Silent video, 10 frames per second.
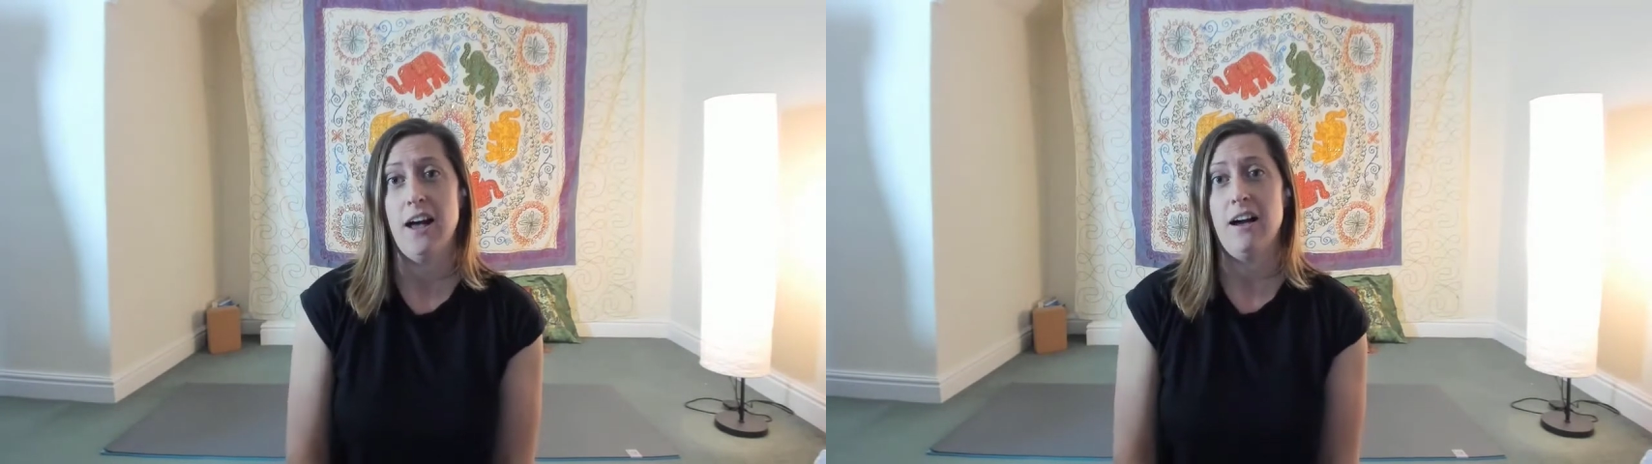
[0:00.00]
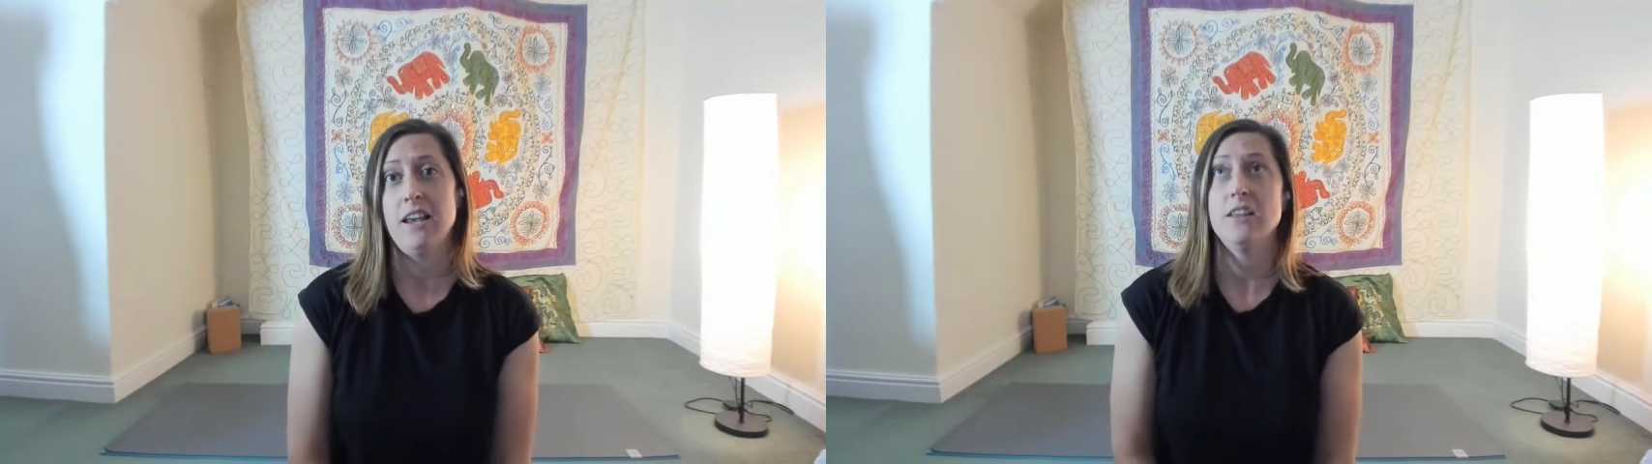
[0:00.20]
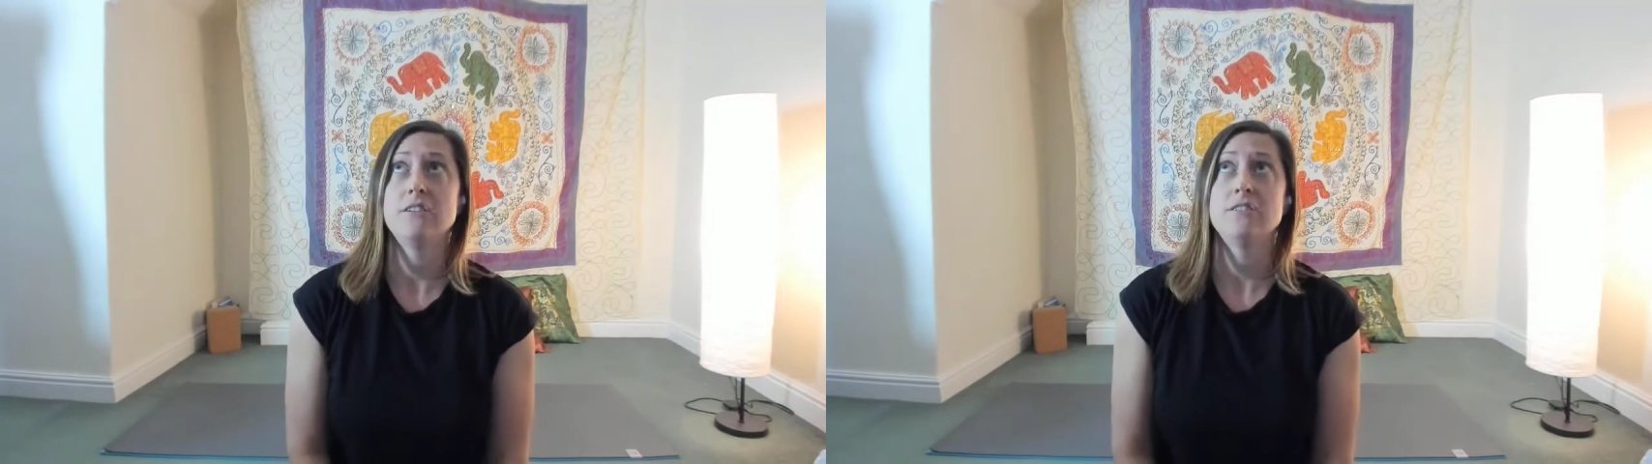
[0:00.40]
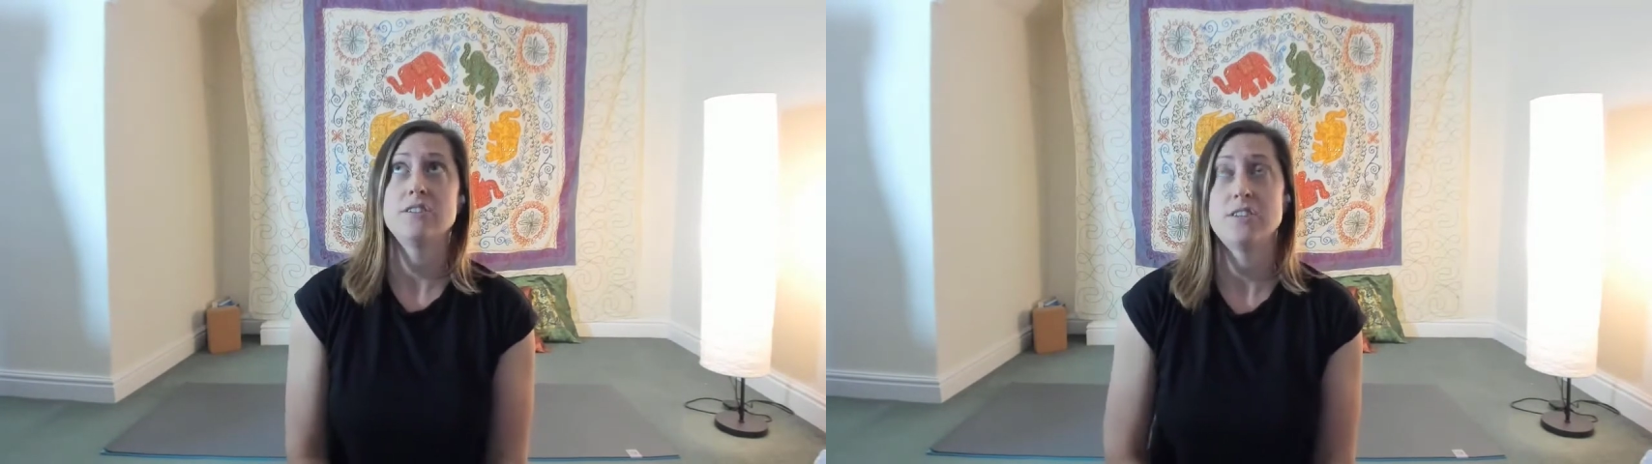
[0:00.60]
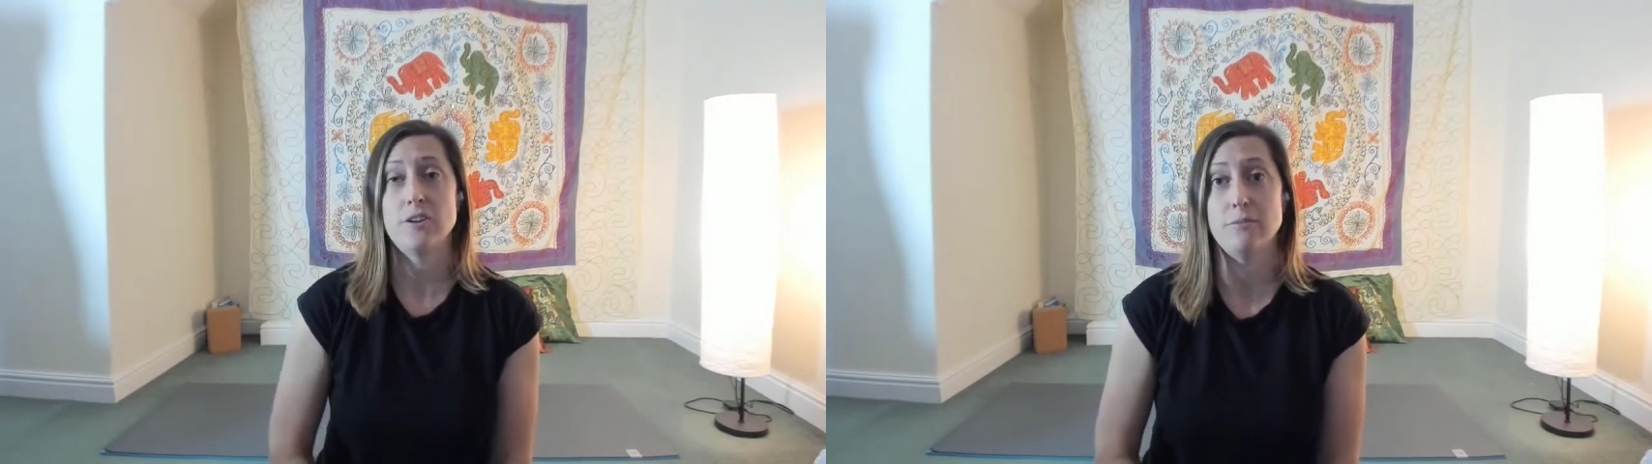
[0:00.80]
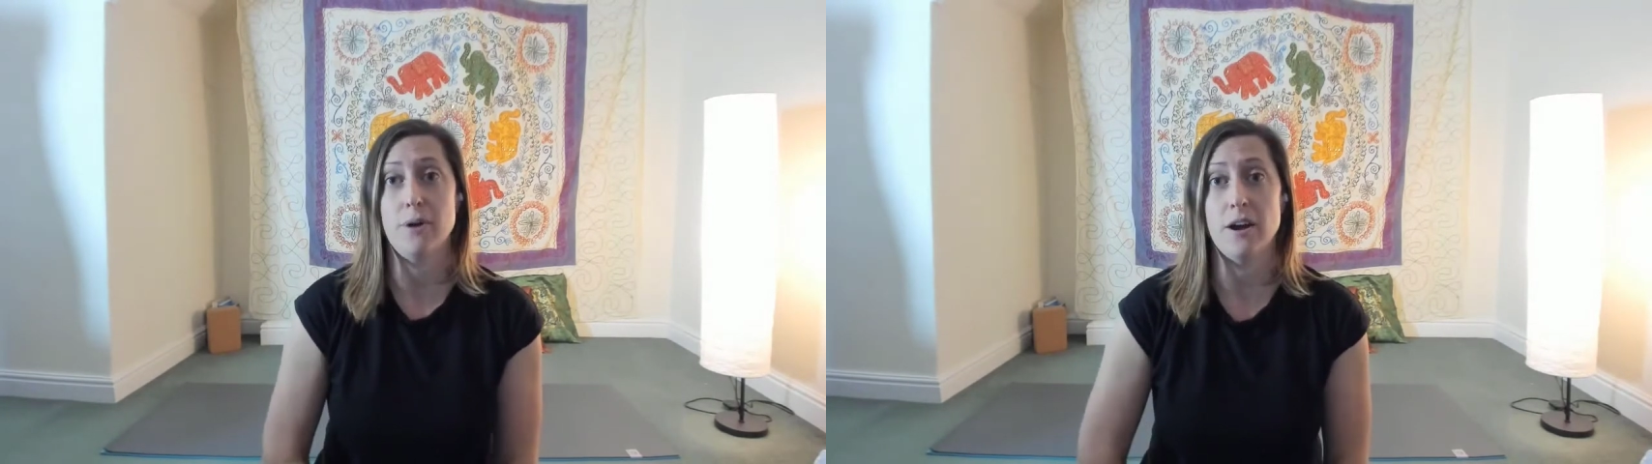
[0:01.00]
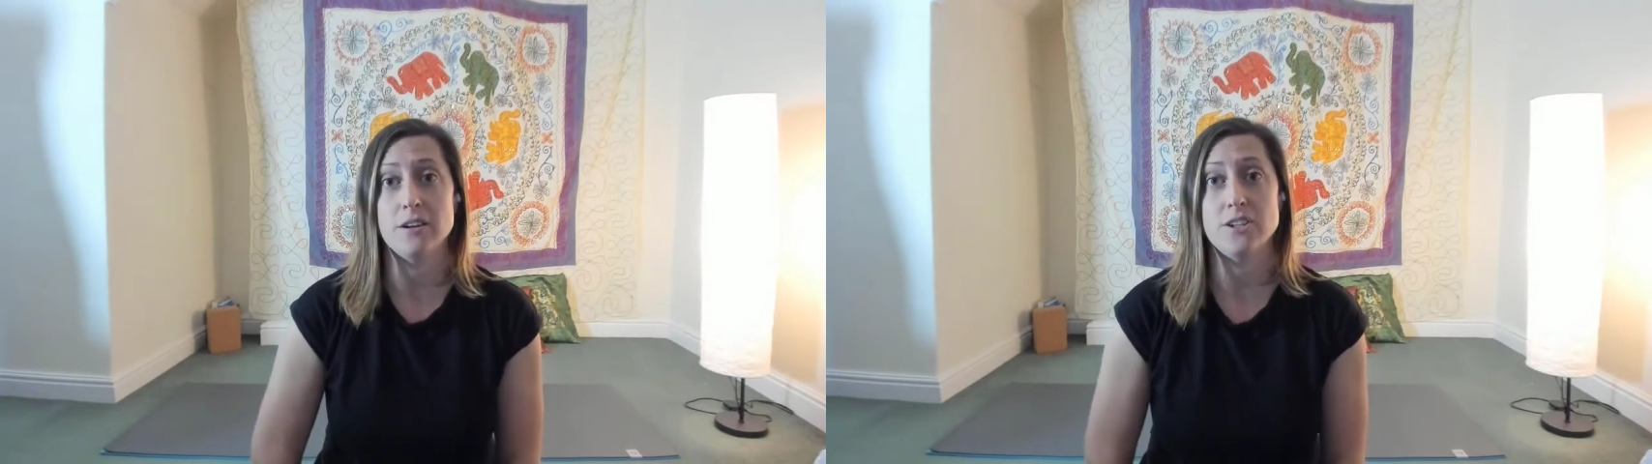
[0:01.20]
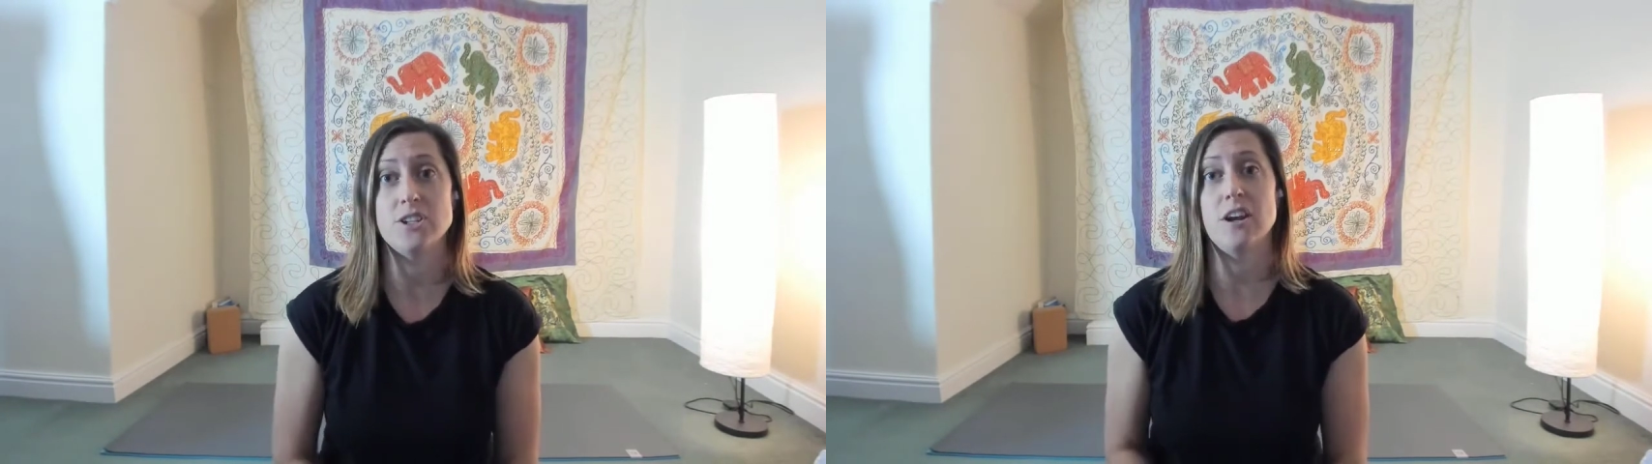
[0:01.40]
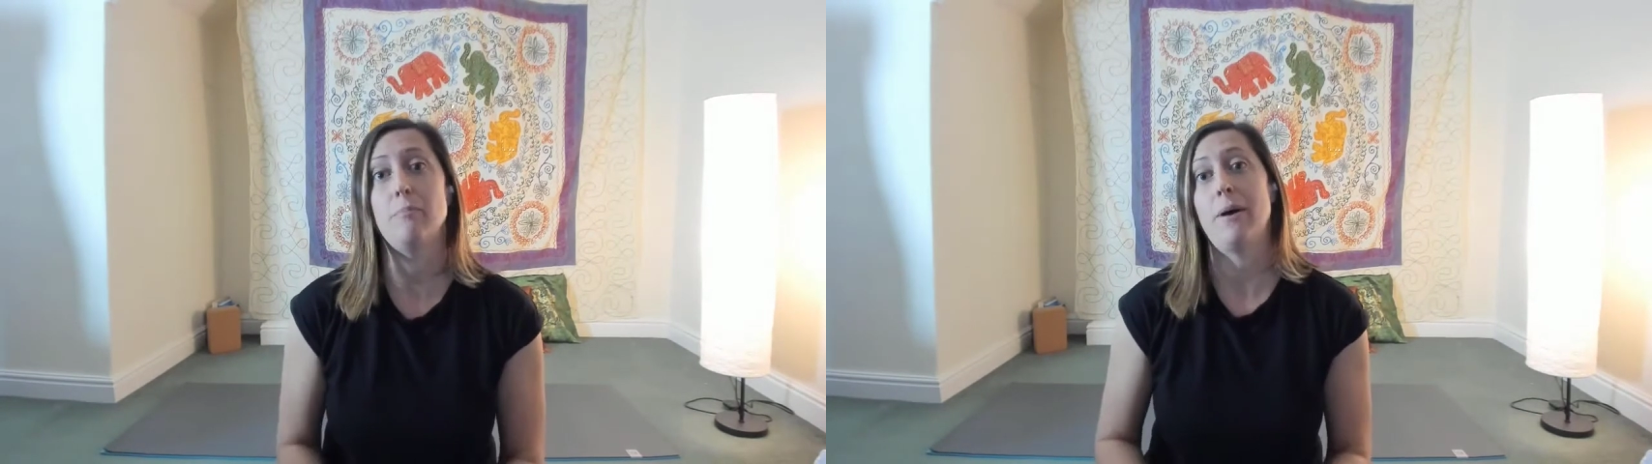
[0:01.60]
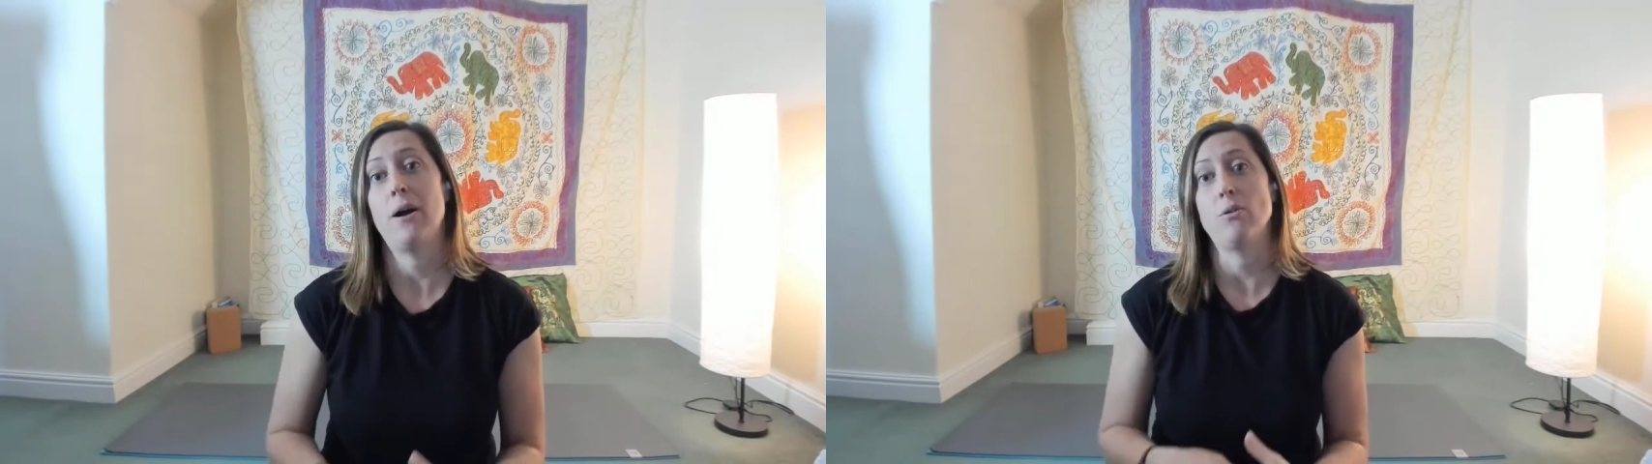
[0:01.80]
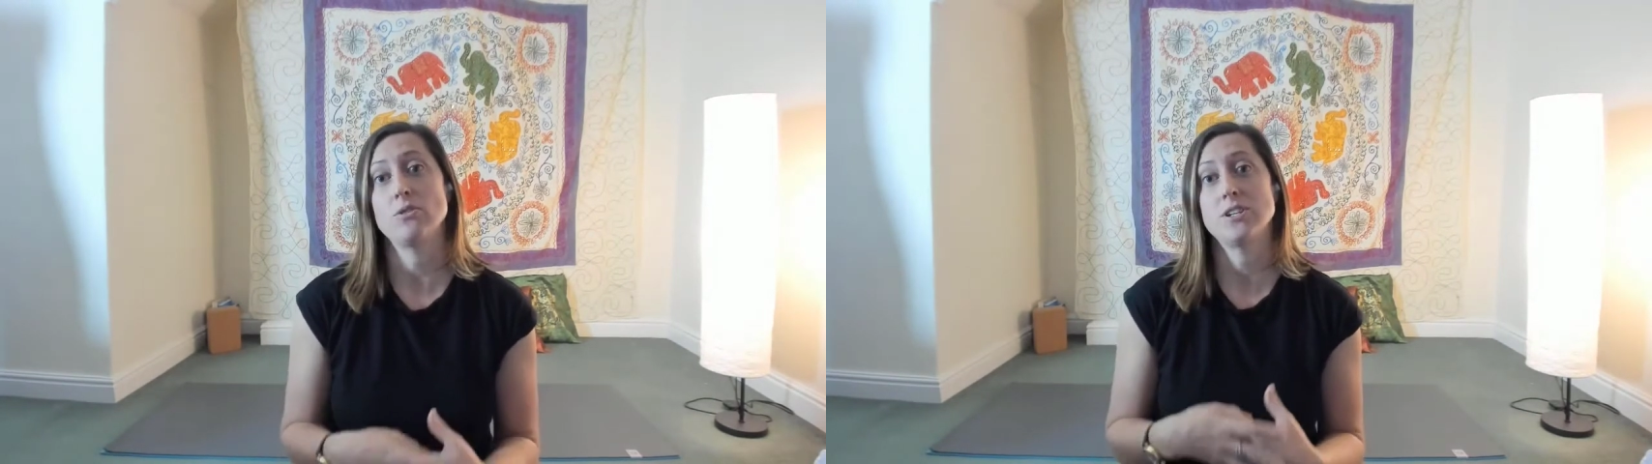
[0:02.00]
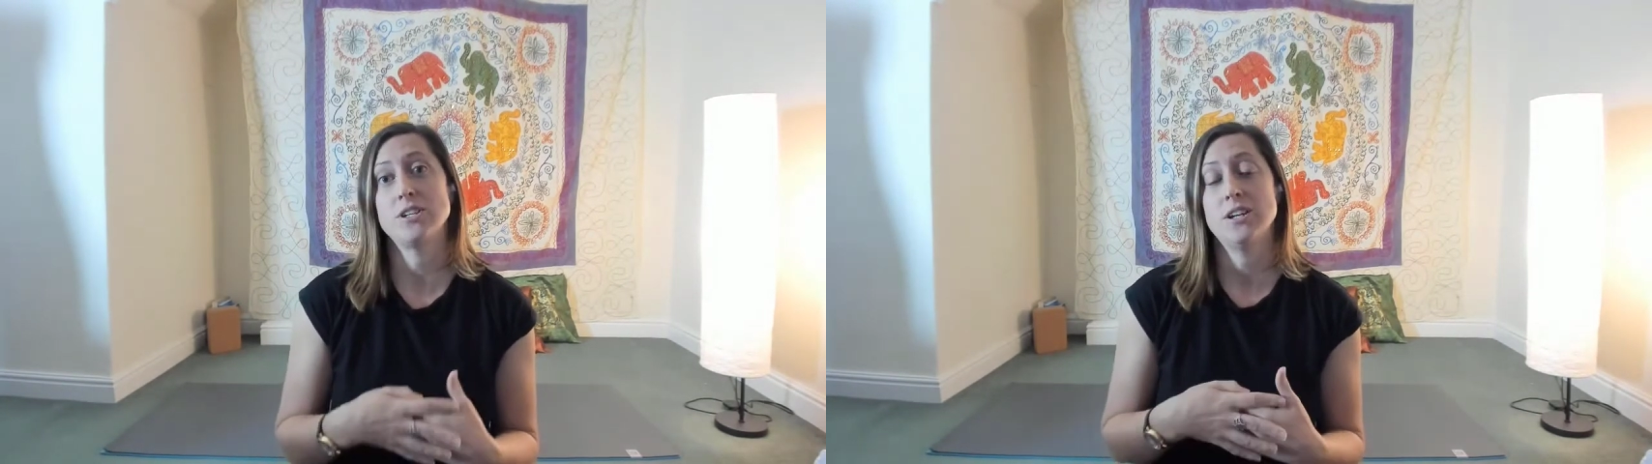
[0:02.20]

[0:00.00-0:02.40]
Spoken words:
I learned so much about